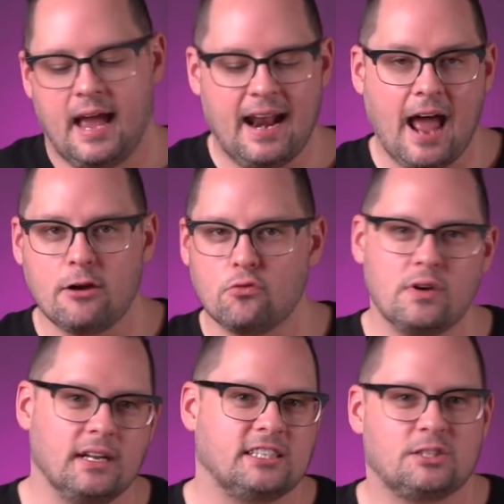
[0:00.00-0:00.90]
And I don't
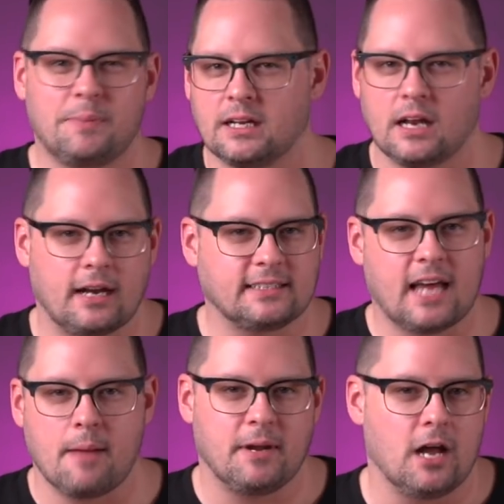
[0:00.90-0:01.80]
really spend a lot of
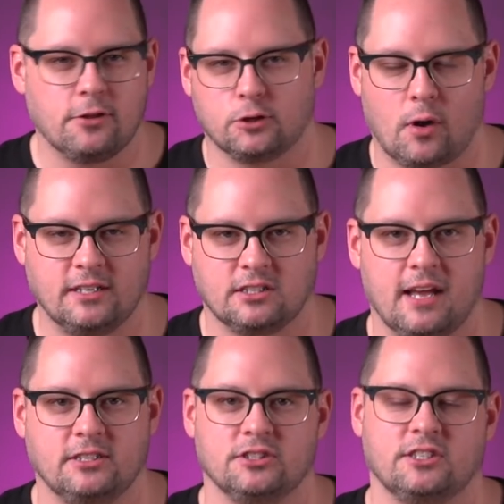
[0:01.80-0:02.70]
time in other
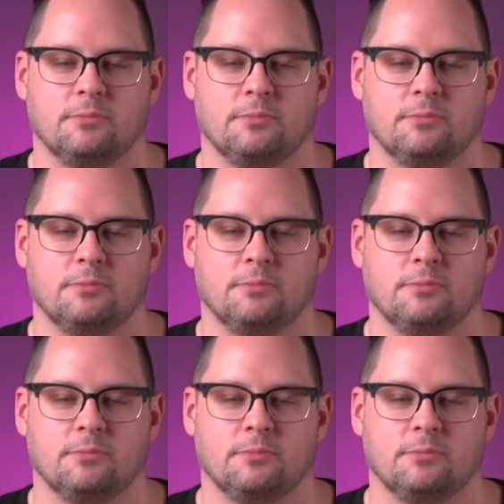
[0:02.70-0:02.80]
translations.